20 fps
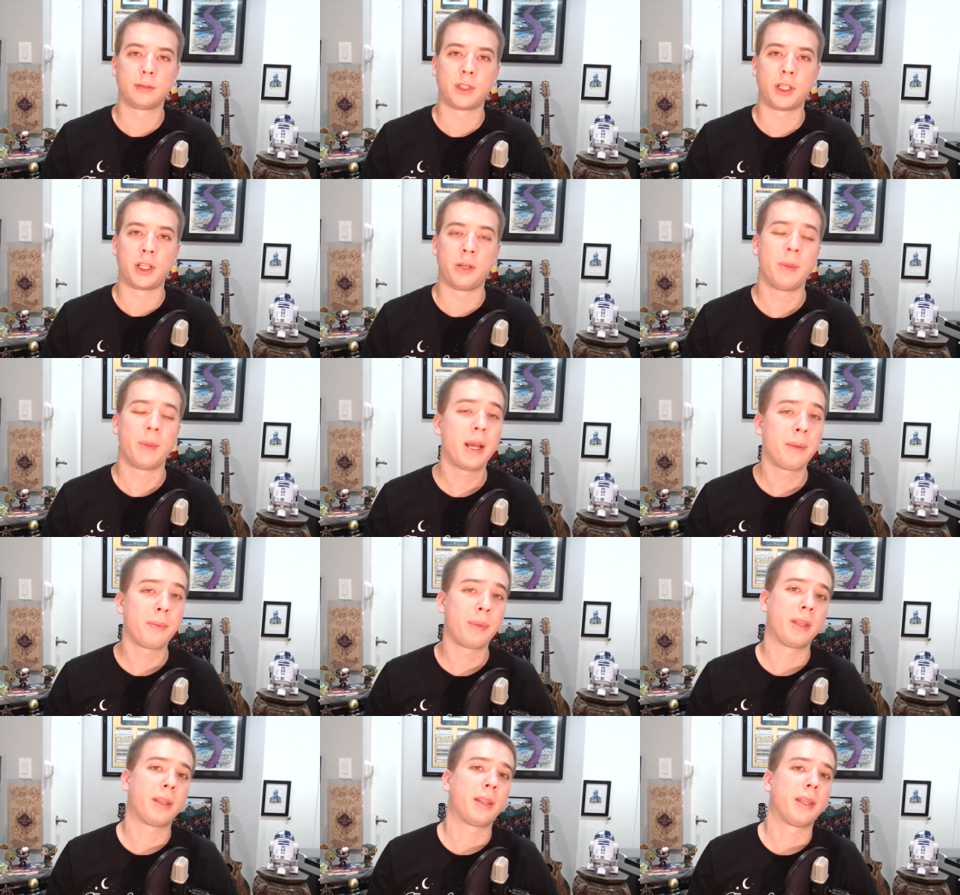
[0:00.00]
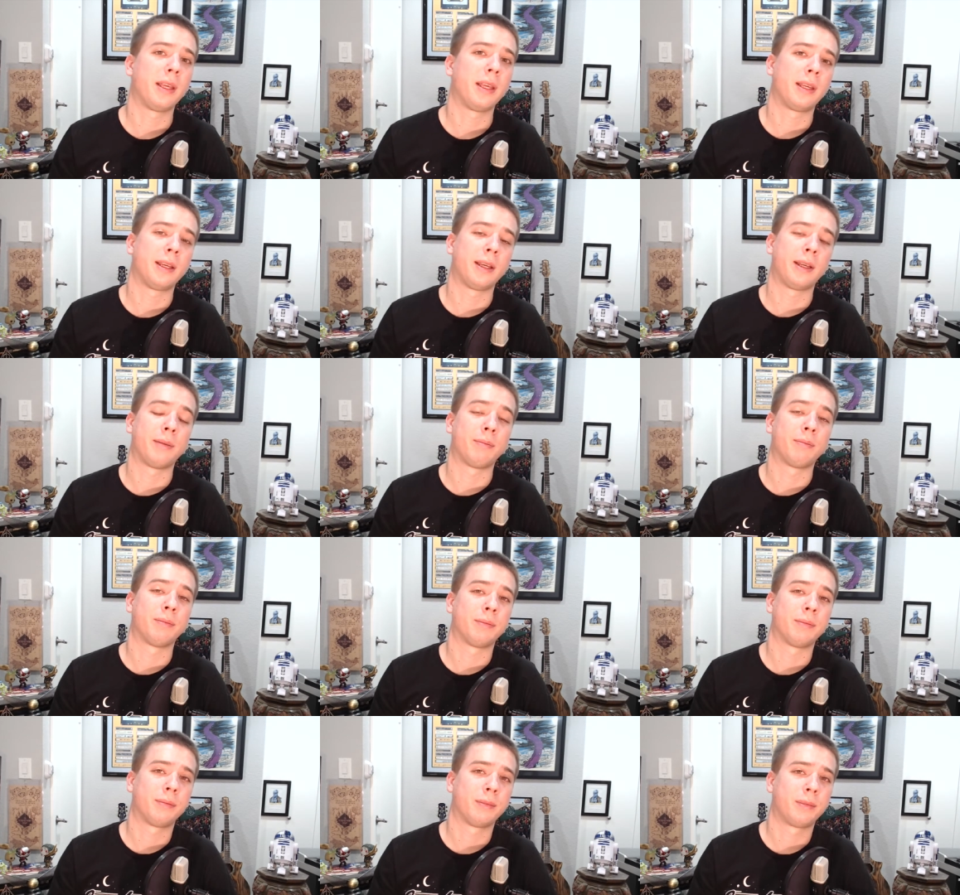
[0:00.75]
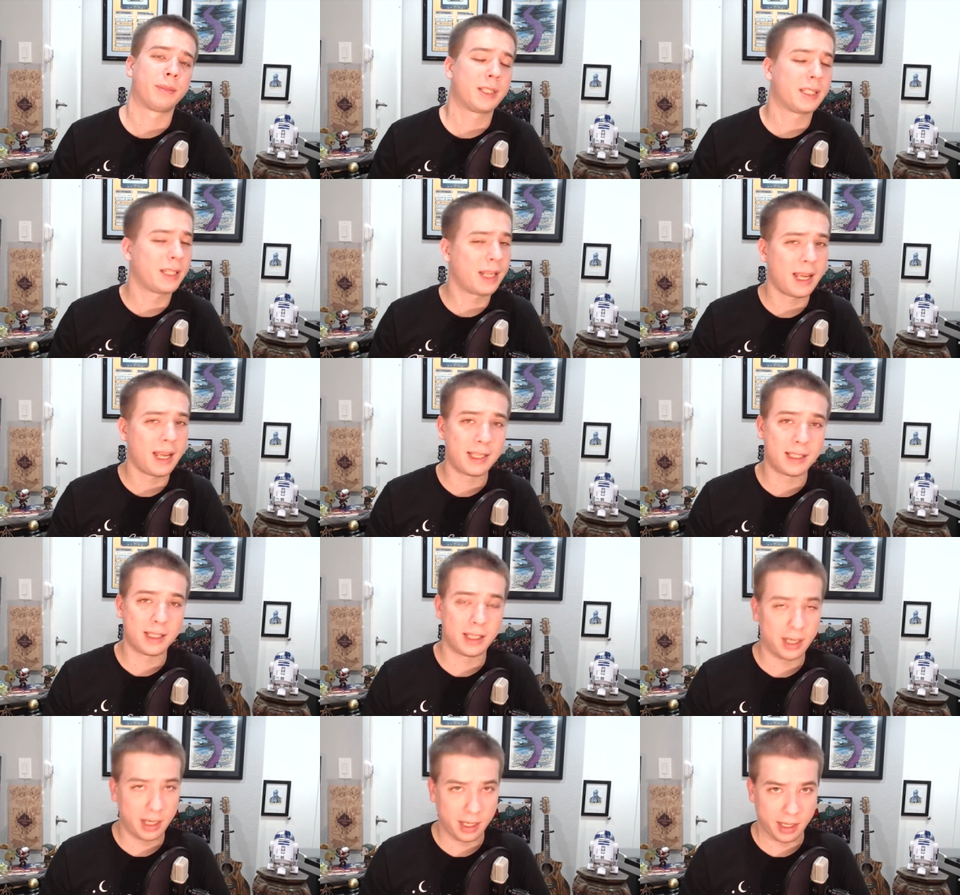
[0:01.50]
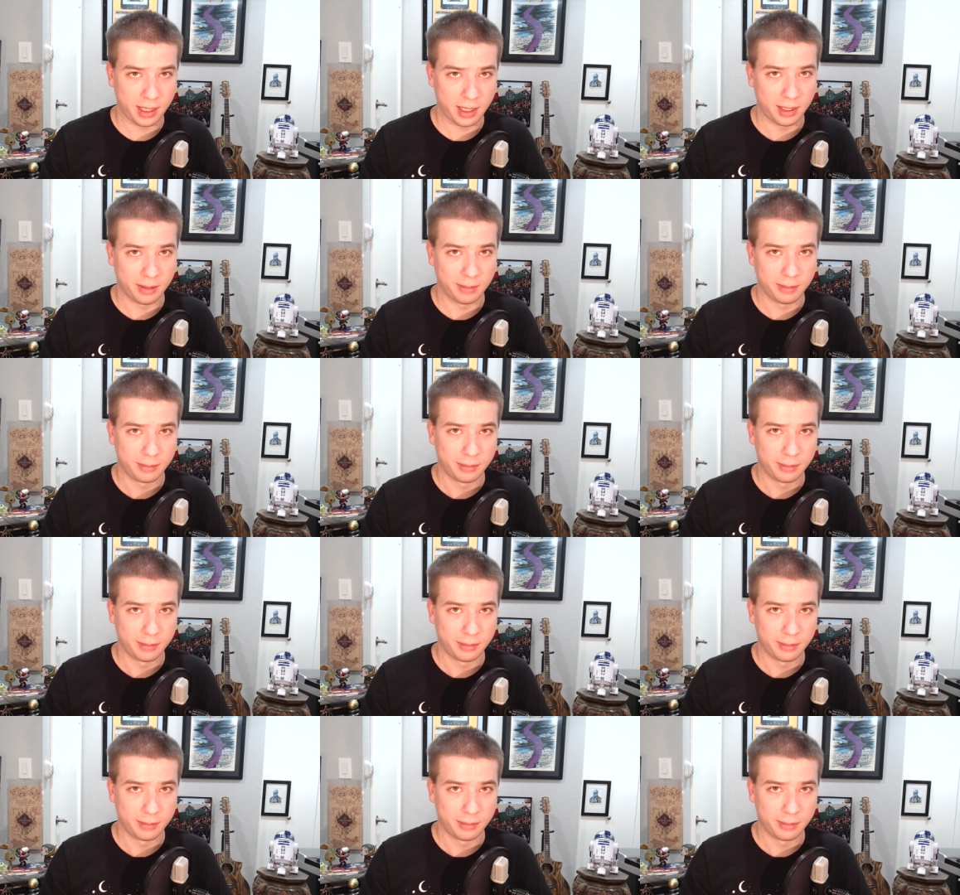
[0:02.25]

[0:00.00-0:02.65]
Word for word: You might be thinking, this guy's an idiot.